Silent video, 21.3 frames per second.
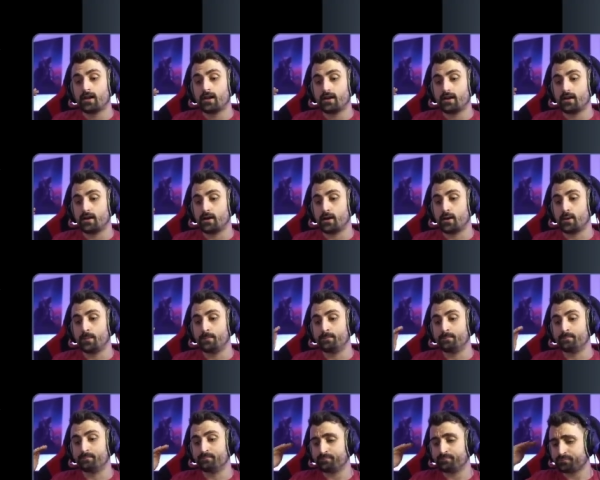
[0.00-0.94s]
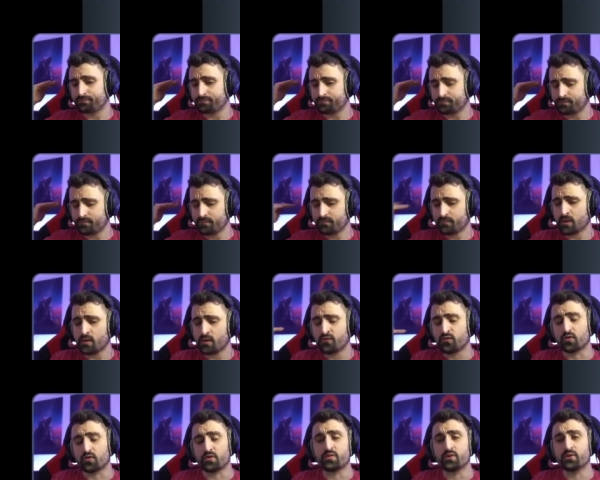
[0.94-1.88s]
um
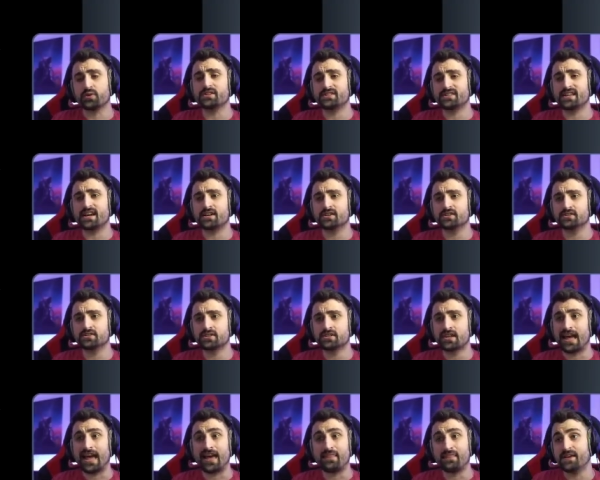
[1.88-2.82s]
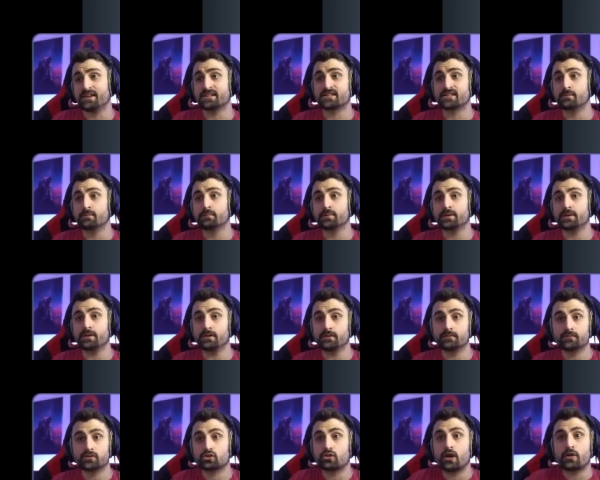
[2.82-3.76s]
for 30 seconds and then simply
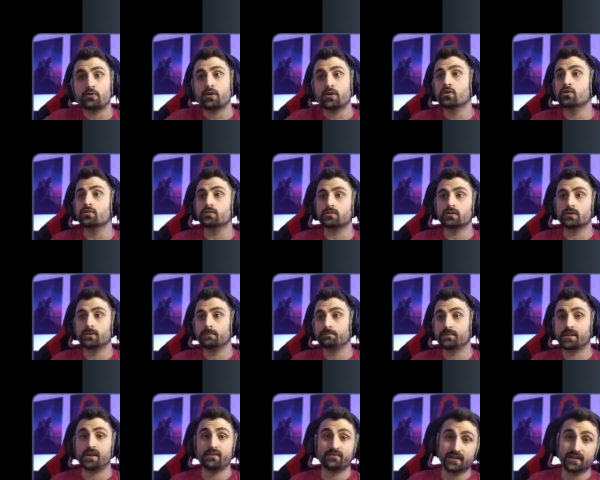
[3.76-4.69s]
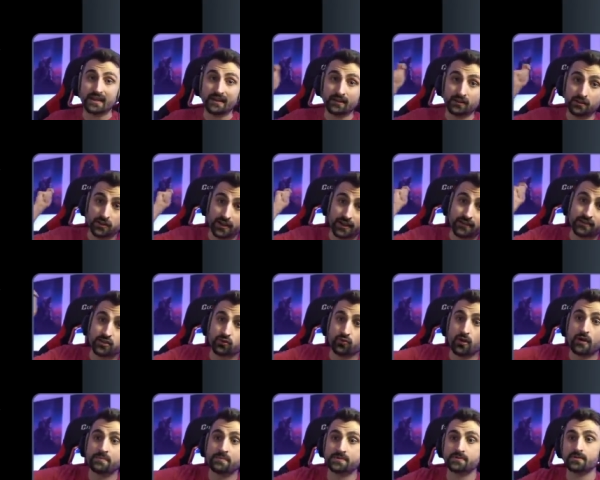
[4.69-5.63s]
try to unhook if the killer
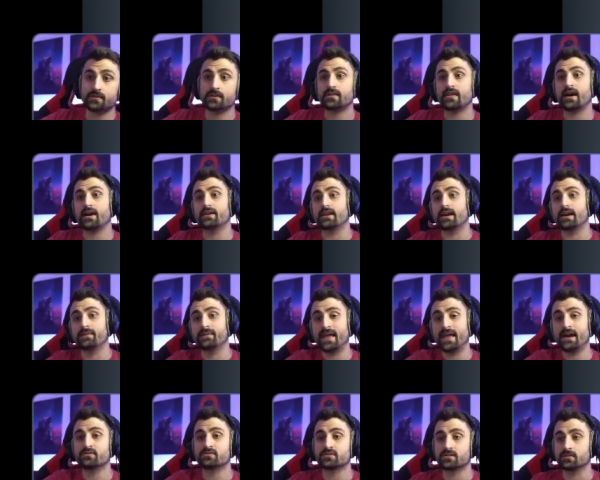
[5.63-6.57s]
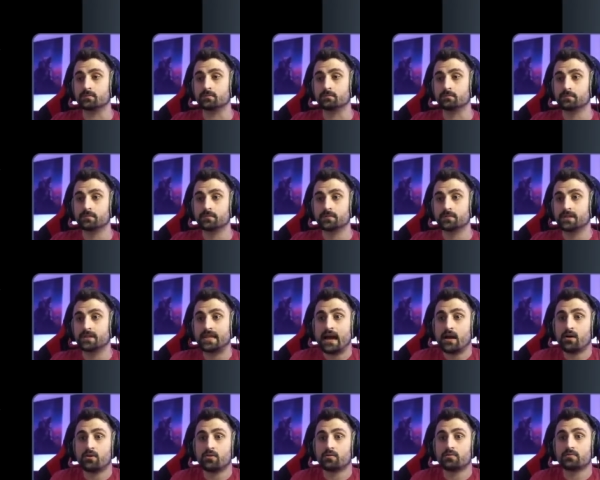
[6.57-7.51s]
interrupts that and downs them
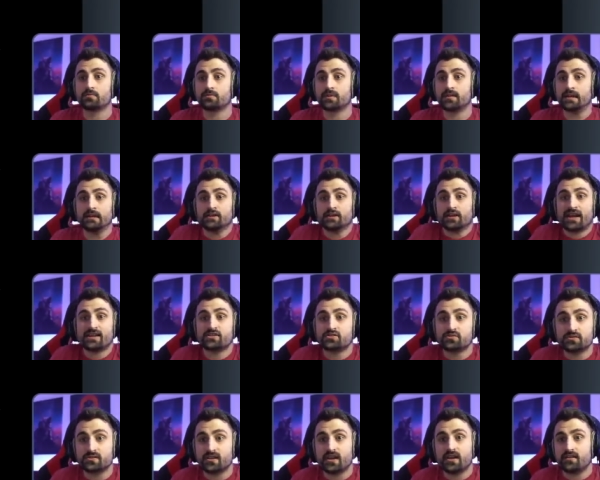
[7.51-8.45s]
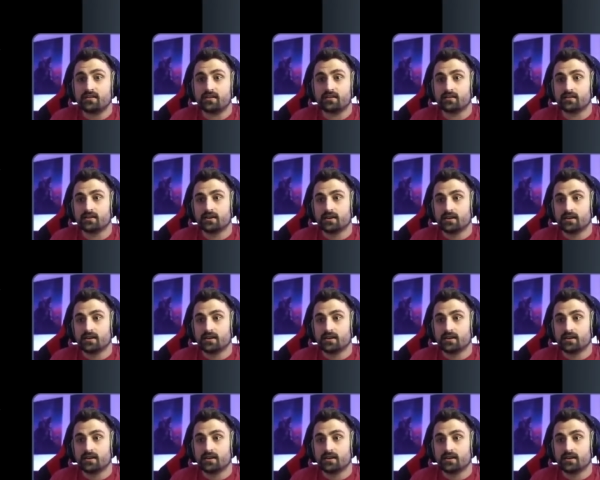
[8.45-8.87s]
now the killer has to stay there